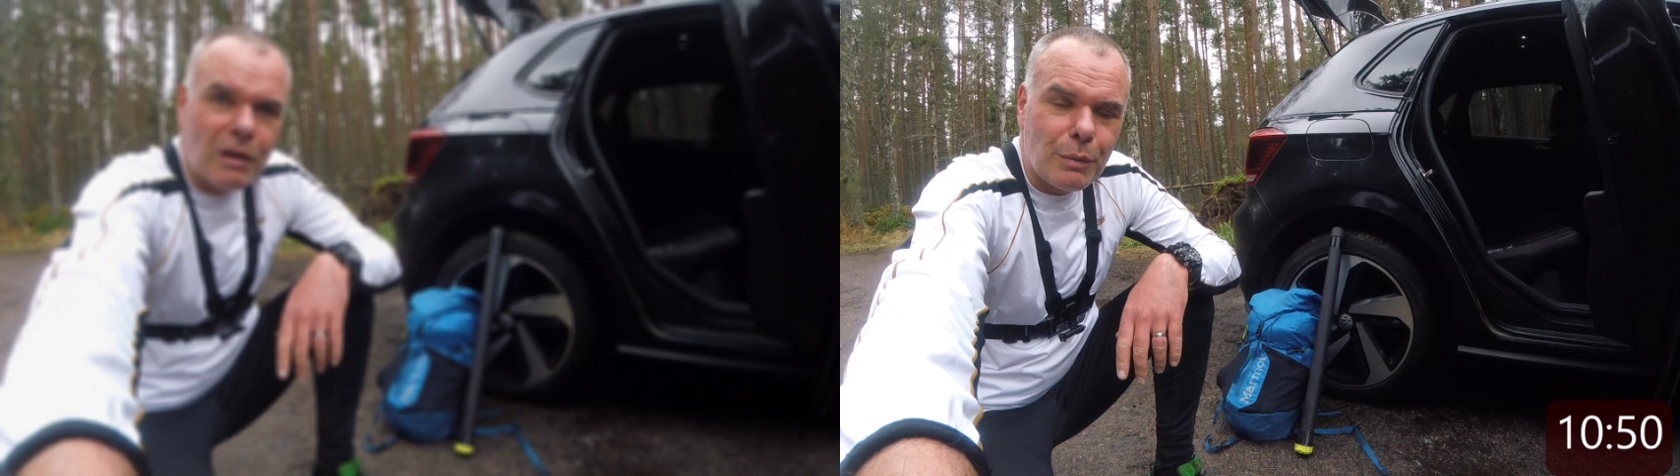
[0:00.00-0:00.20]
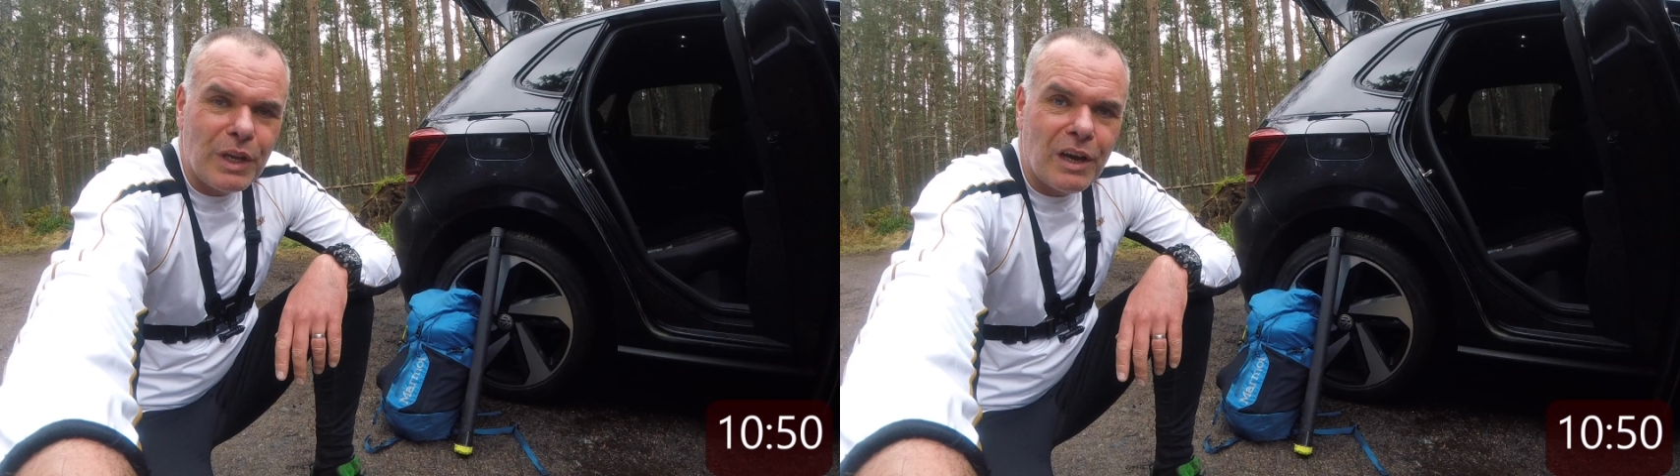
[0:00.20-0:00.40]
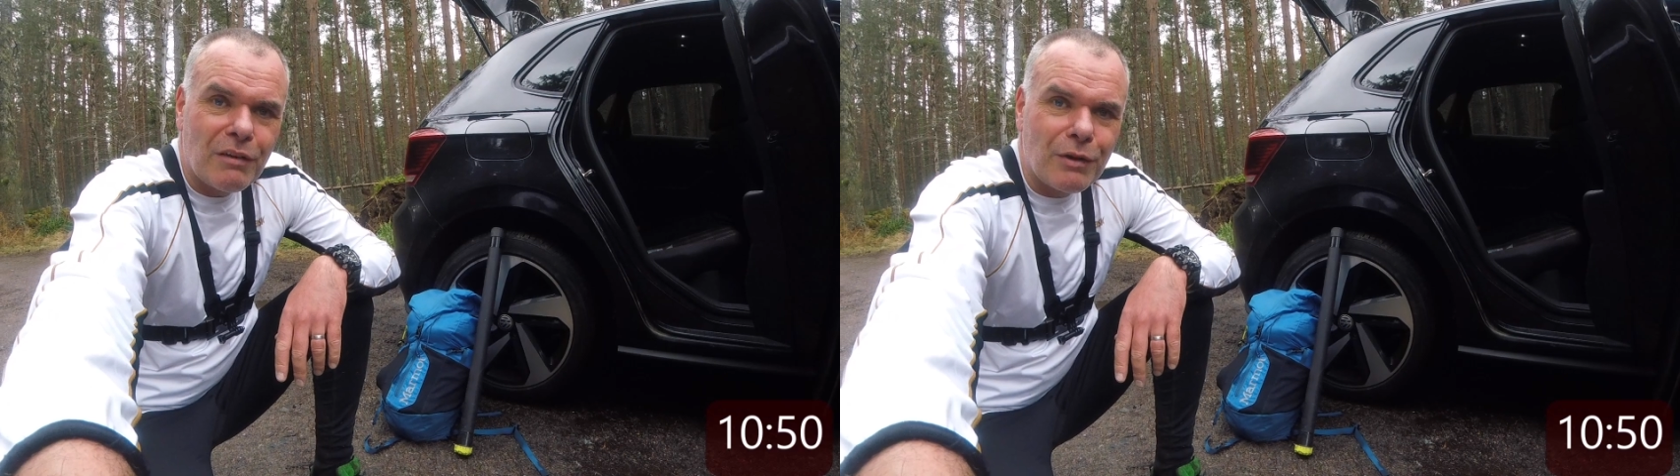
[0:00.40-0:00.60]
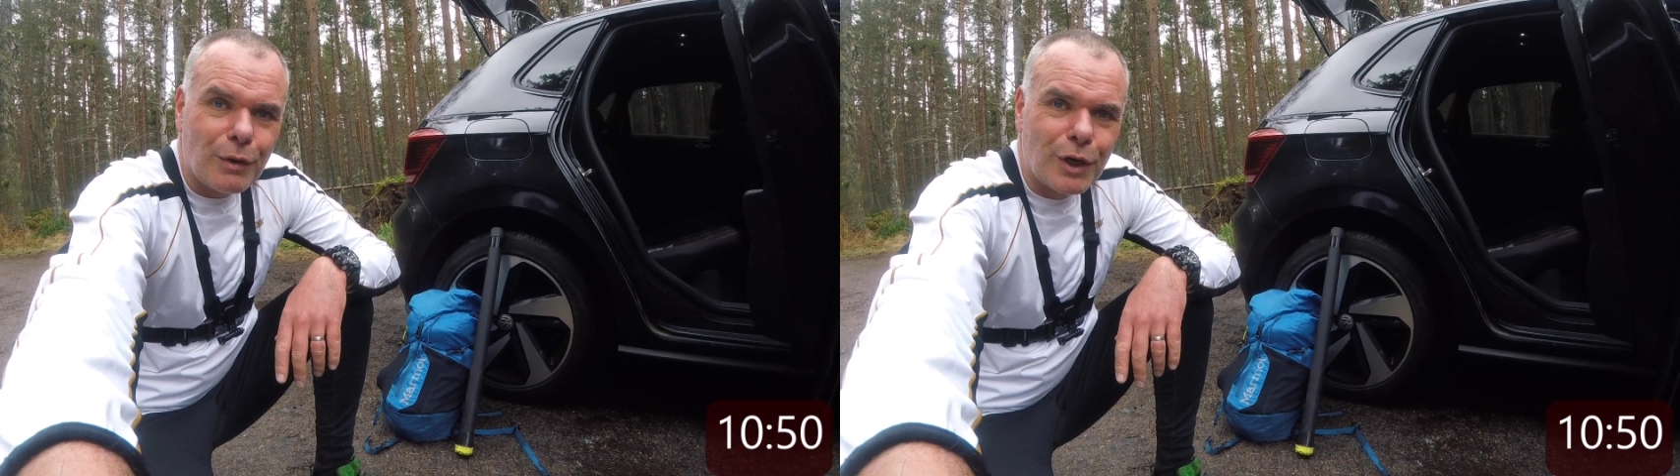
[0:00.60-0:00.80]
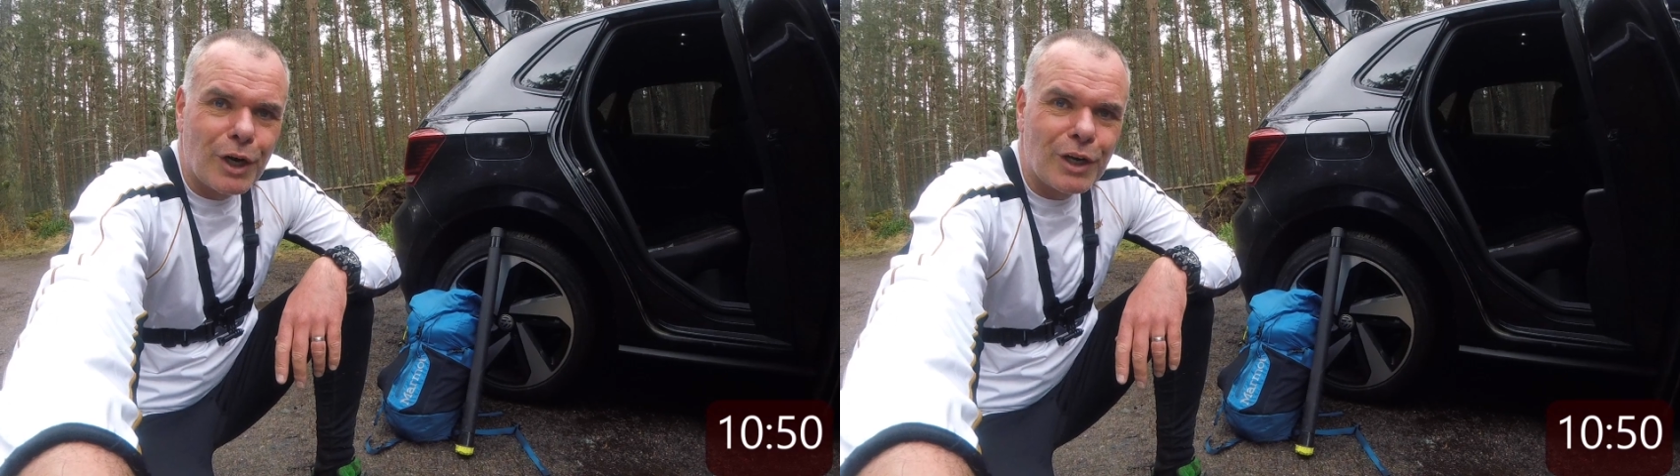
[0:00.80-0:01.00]
Well, a wee half
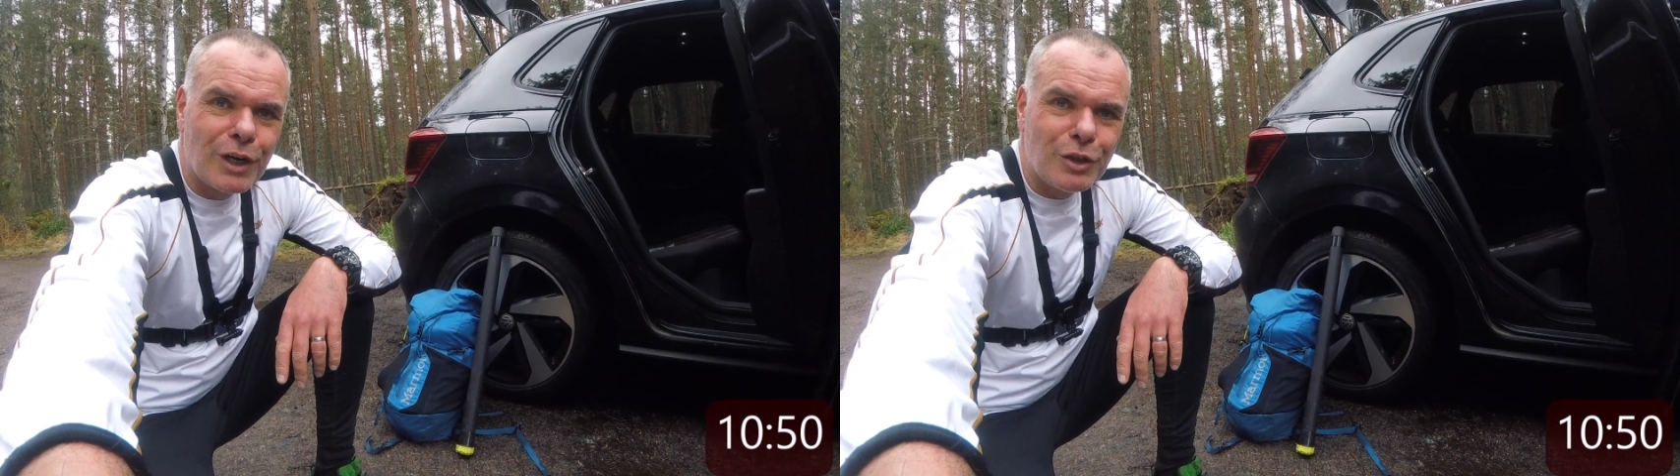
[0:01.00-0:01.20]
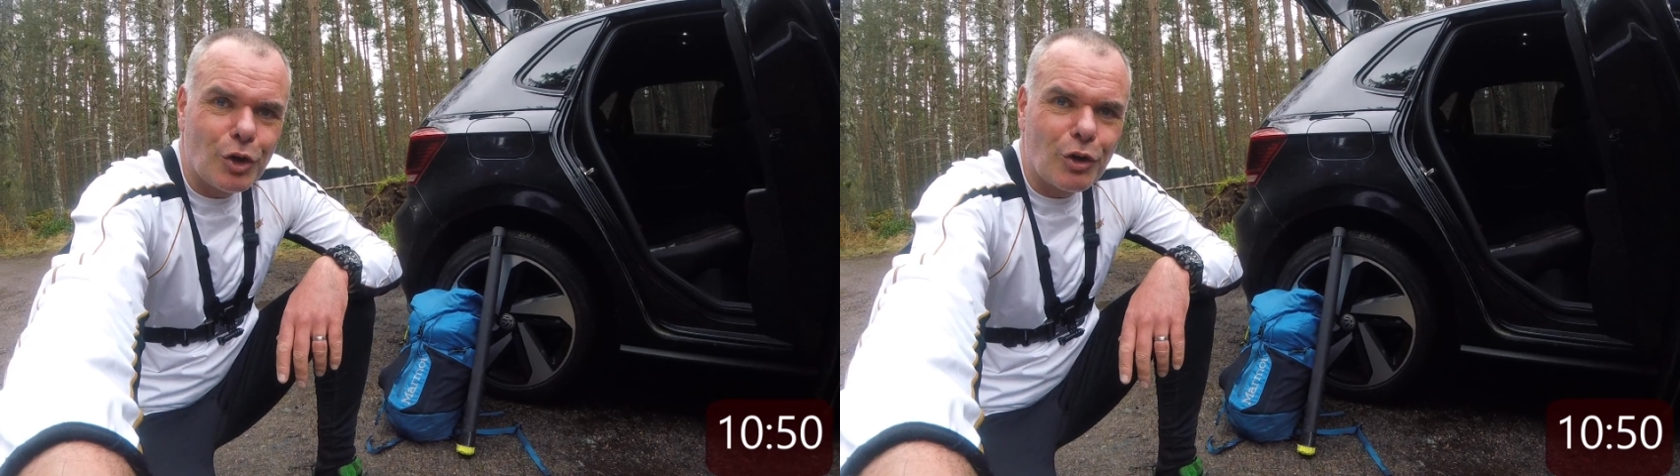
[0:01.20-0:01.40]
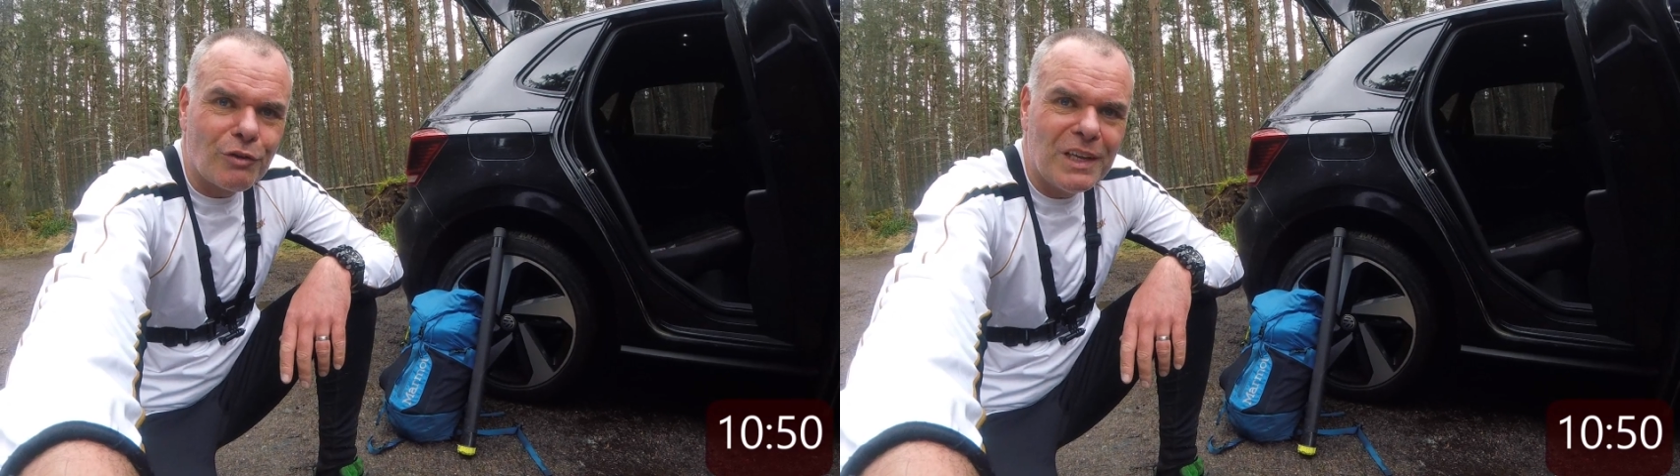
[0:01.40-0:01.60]
hour jog